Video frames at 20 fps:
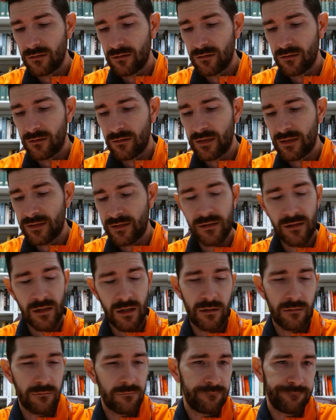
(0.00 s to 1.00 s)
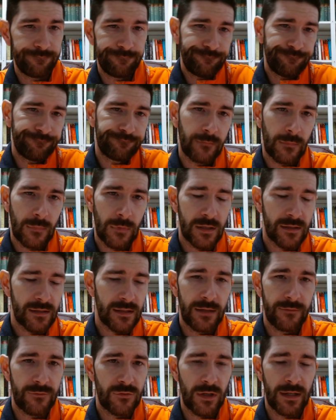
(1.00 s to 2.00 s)
this is going to, the
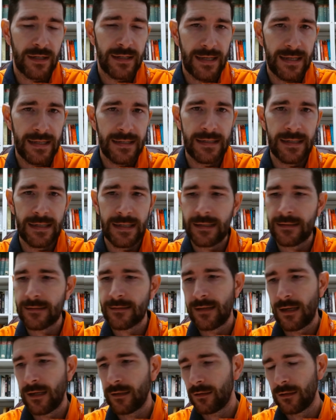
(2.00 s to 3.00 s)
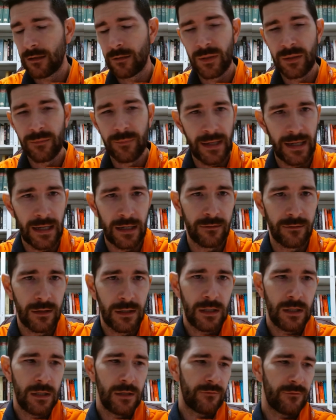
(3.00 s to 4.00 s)
slave trade ending is not going to be bad
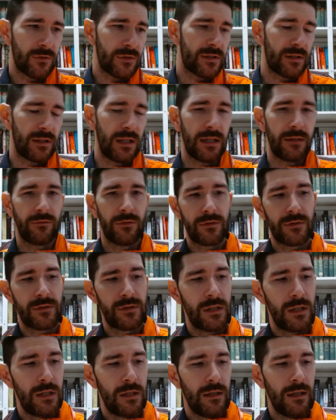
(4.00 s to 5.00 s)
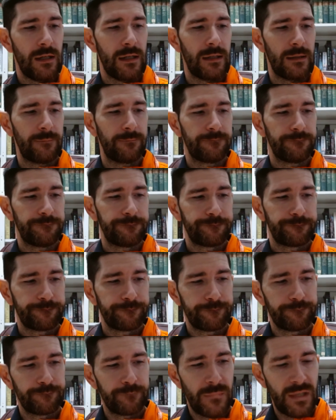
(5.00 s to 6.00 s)
for slavers.
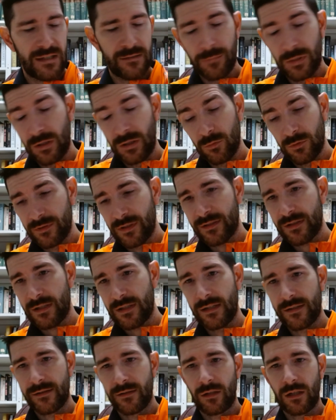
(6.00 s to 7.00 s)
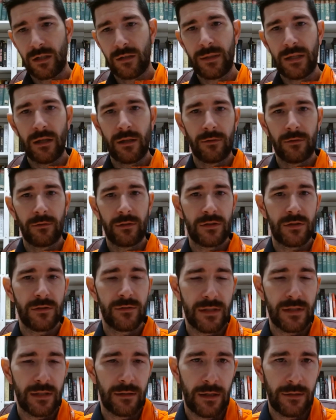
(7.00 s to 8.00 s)
But we'll discuss there are going to be other issues
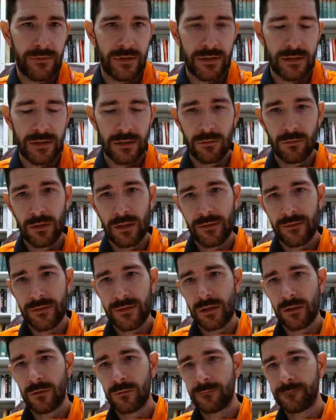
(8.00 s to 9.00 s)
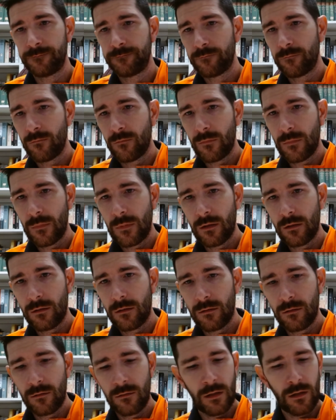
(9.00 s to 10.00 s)
that we have to deal with. So
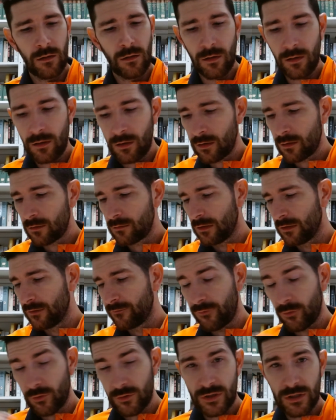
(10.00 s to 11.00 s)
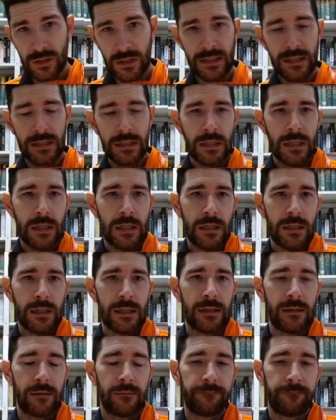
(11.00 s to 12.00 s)
there are, unfortunately, by